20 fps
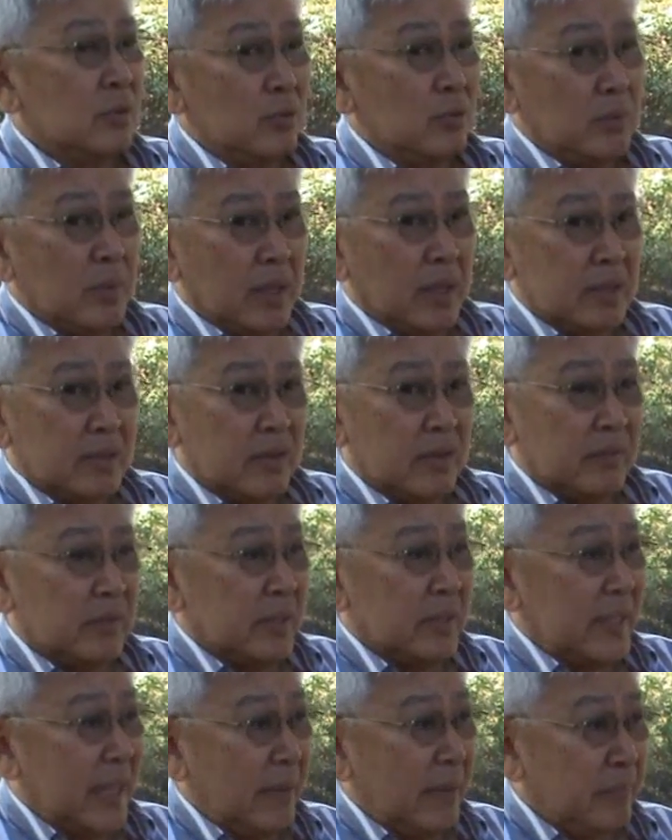Too much of
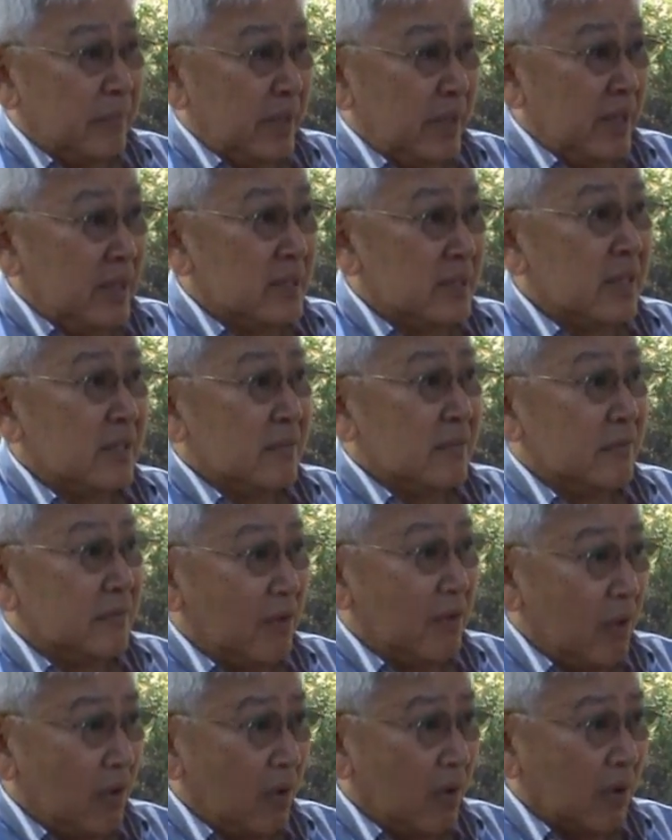the dampness and
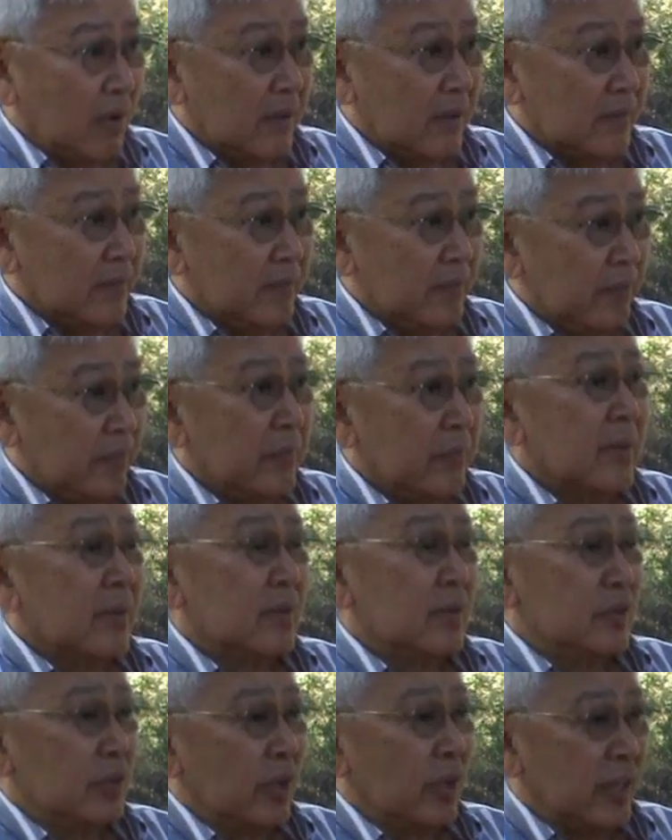fog.
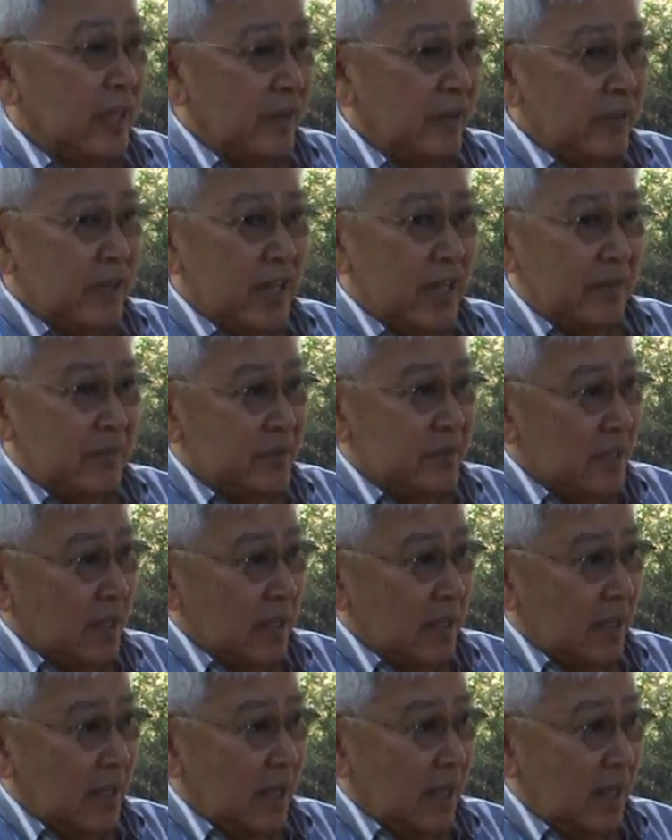You don't have enough
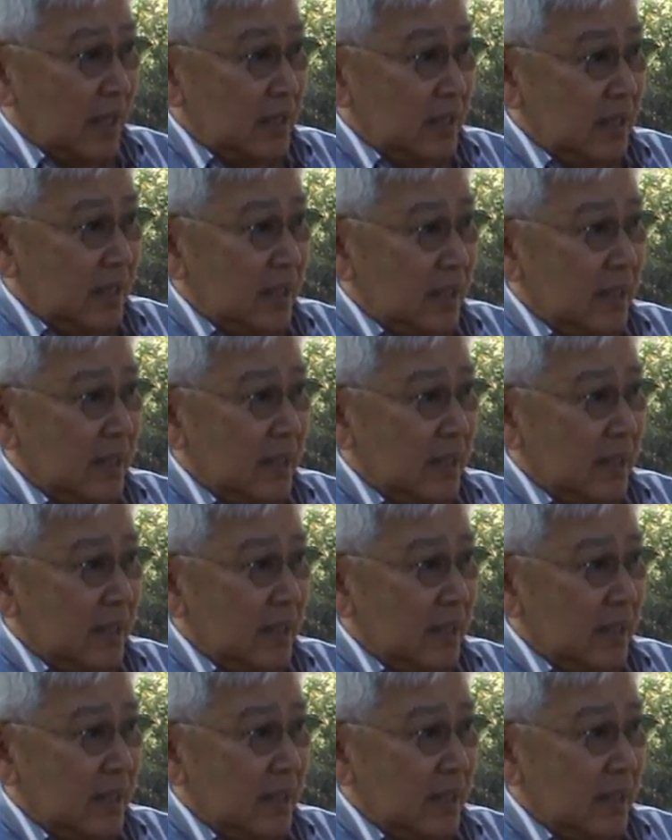sunlight.